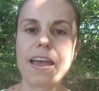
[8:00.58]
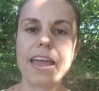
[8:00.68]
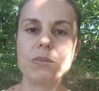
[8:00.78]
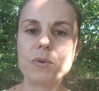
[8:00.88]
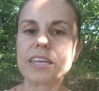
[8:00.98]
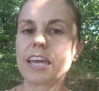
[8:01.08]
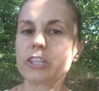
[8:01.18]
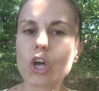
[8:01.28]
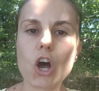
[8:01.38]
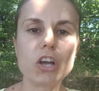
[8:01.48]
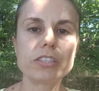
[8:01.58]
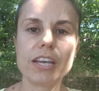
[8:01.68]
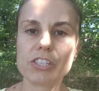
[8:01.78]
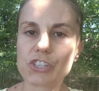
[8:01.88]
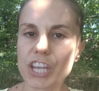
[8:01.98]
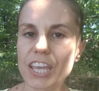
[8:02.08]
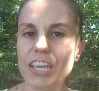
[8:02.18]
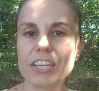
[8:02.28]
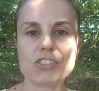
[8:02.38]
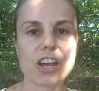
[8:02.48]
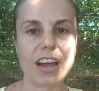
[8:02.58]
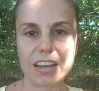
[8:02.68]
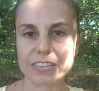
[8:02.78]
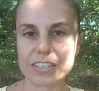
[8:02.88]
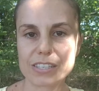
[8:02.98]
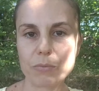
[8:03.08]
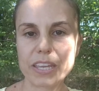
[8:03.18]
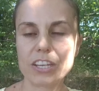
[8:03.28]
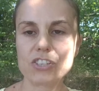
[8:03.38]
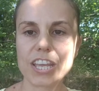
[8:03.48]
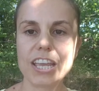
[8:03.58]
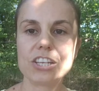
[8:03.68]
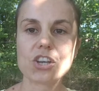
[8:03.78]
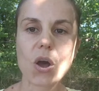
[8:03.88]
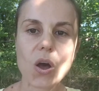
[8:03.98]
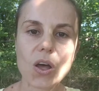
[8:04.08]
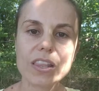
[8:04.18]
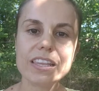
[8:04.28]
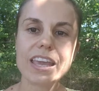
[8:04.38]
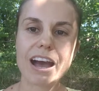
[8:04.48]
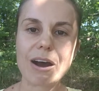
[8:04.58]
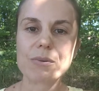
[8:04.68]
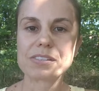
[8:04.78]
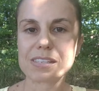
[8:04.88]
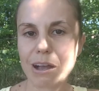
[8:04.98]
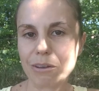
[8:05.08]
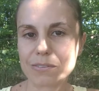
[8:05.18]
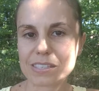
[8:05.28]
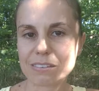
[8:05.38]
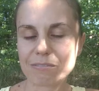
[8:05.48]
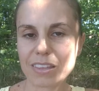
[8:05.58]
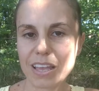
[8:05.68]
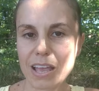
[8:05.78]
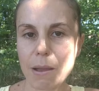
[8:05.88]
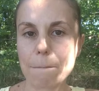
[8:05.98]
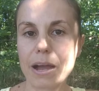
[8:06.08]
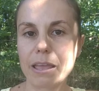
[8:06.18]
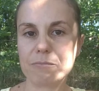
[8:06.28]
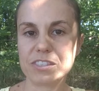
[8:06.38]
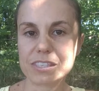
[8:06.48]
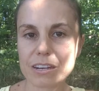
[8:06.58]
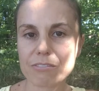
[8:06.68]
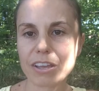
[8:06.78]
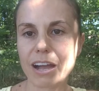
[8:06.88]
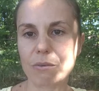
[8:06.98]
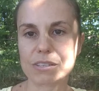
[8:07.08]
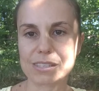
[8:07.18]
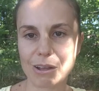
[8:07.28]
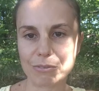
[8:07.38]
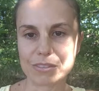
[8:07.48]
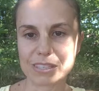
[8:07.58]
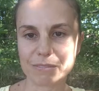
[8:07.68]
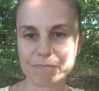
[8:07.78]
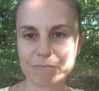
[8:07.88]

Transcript: and we cannot change others. We can change only ourselves by observing ourselves.